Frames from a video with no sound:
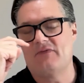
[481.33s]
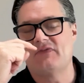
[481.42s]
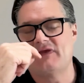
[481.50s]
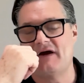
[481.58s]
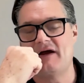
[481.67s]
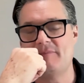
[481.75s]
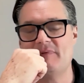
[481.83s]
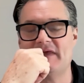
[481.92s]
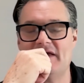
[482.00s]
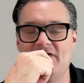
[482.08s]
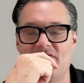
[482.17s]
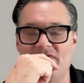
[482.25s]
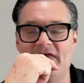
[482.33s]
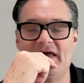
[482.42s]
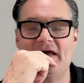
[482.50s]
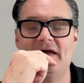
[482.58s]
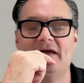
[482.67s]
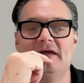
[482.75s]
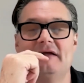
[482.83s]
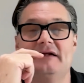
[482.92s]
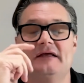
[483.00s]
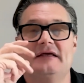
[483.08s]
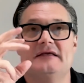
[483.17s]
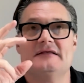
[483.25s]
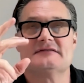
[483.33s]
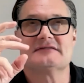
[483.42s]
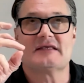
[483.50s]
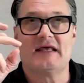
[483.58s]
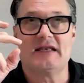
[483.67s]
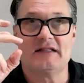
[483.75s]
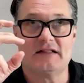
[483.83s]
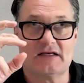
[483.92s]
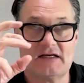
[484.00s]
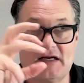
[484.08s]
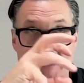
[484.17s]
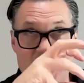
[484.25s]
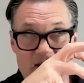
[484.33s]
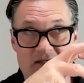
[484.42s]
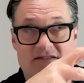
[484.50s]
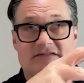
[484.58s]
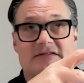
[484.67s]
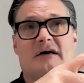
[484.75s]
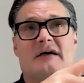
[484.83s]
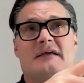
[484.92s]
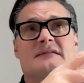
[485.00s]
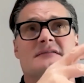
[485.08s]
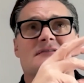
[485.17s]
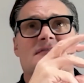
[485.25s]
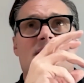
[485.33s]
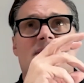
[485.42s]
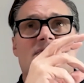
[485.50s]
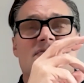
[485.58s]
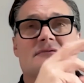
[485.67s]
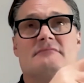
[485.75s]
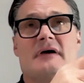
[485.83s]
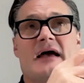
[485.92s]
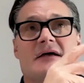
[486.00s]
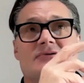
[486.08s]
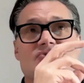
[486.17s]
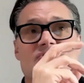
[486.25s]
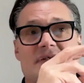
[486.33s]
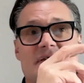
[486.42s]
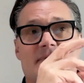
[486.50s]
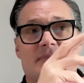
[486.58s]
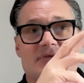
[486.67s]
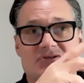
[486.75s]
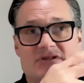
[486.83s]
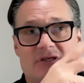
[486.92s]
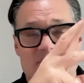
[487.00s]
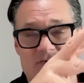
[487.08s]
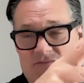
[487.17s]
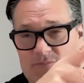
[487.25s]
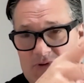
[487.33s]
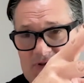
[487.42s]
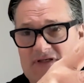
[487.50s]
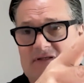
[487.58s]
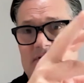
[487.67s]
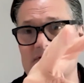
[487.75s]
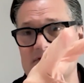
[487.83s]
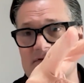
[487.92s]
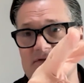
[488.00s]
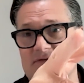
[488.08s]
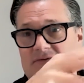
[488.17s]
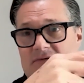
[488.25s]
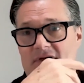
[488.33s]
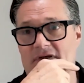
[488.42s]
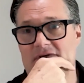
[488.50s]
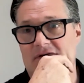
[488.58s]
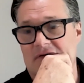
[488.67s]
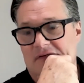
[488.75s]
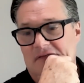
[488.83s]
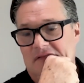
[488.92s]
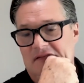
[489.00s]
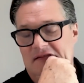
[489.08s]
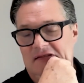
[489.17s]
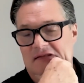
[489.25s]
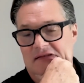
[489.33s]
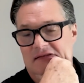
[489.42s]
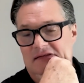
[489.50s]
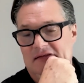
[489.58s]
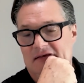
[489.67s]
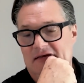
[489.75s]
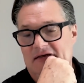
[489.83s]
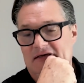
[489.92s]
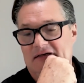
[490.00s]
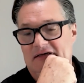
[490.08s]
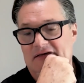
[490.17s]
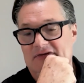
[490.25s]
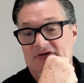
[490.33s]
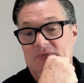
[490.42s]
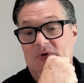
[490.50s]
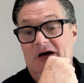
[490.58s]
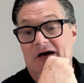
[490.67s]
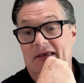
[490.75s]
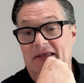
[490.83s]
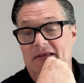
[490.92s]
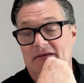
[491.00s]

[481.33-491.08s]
The IBL there is getting the color science to match the image that you've put into the UI,